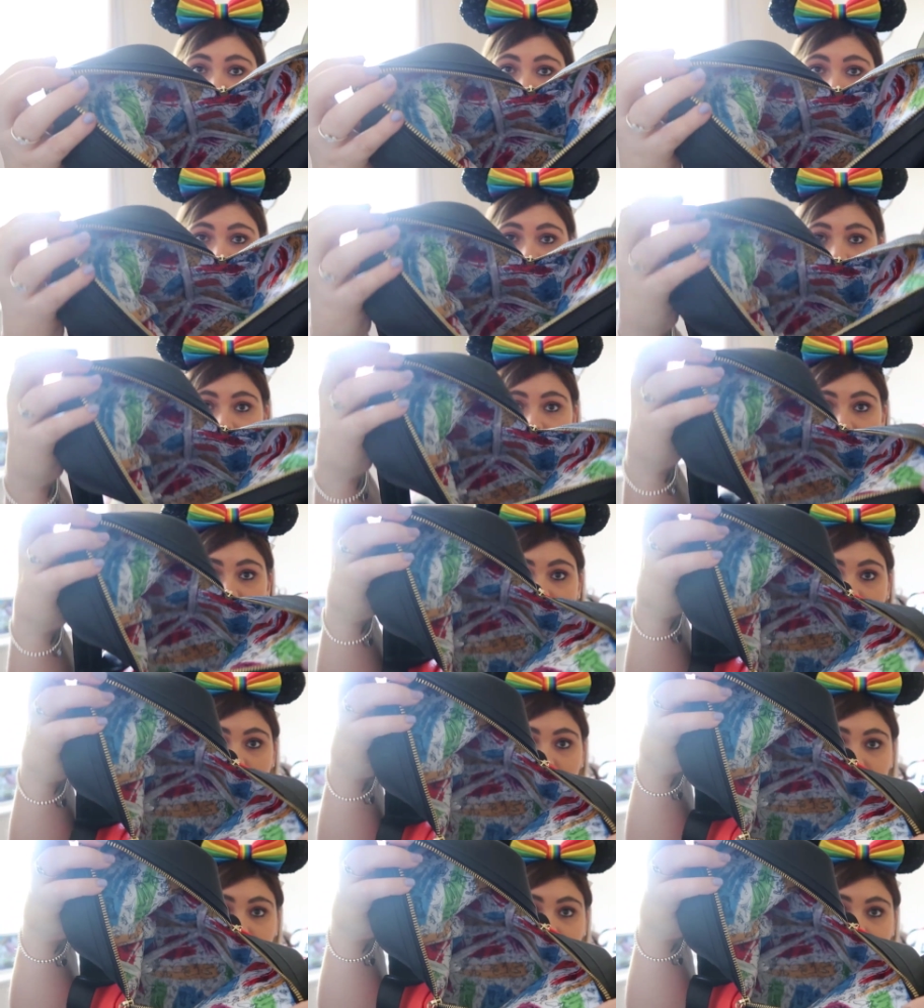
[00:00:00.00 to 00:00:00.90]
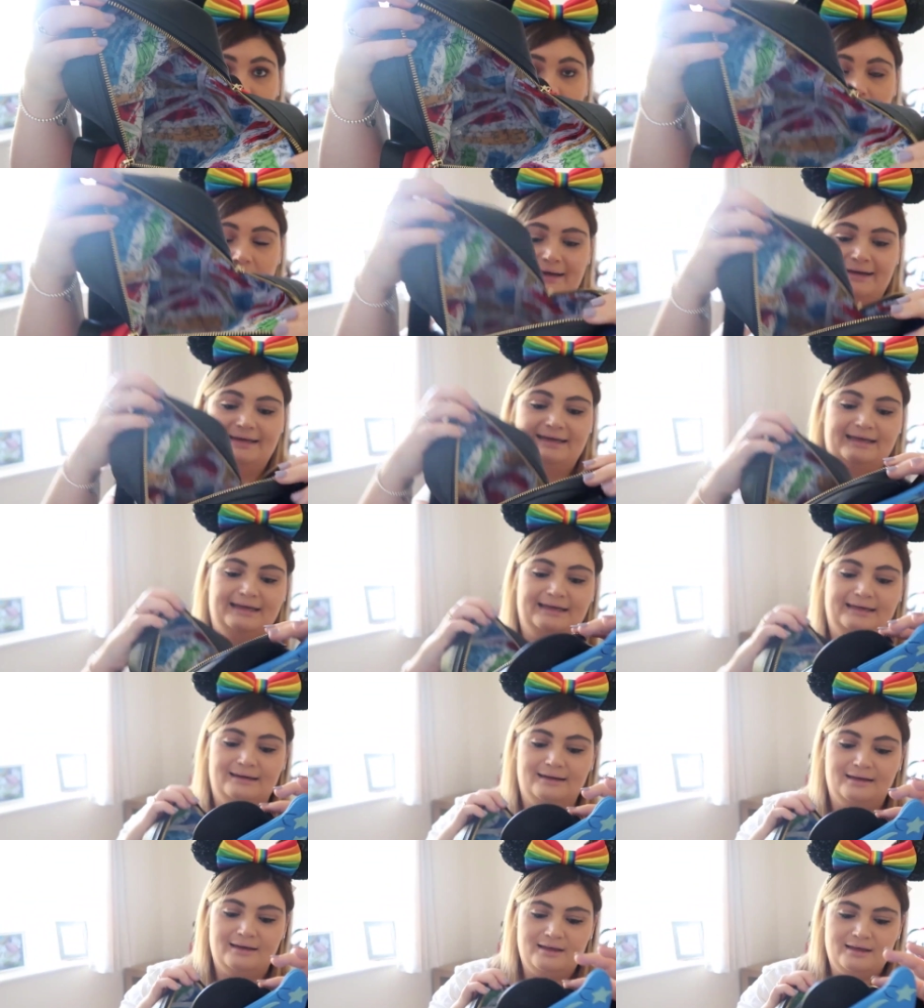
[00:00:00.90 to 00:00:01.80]
there on the
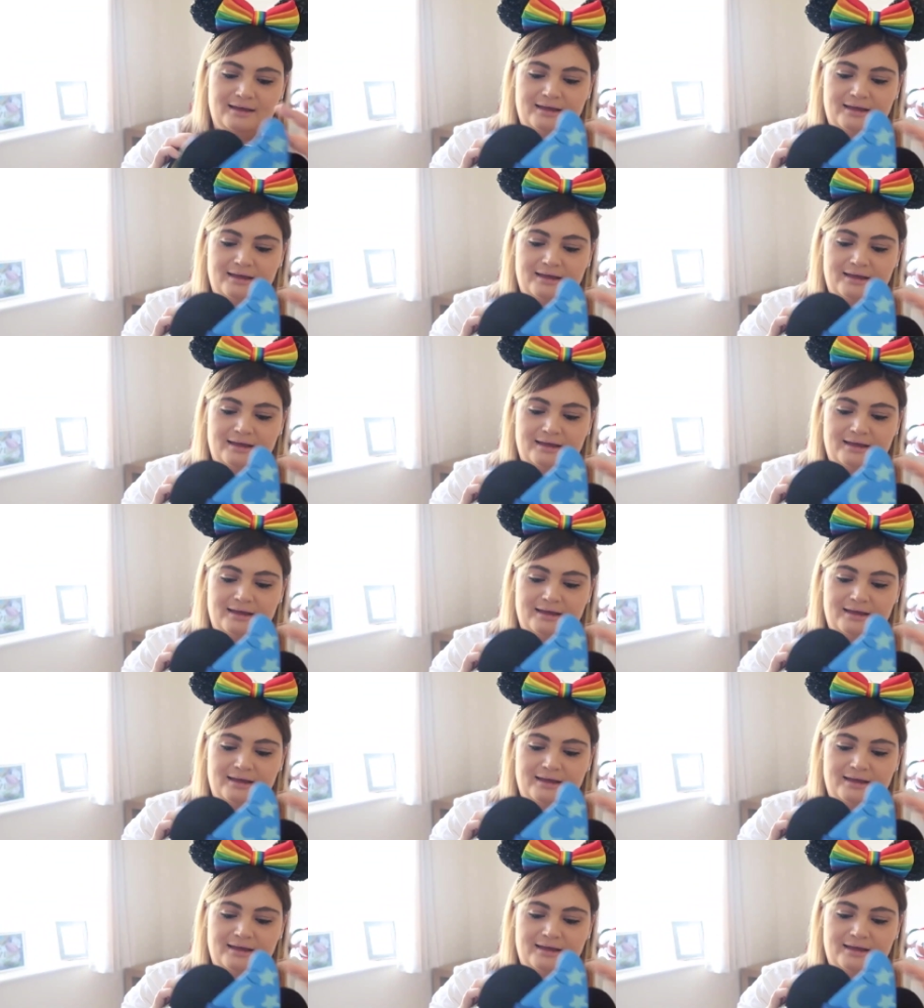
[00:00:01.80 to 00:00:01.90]
lining.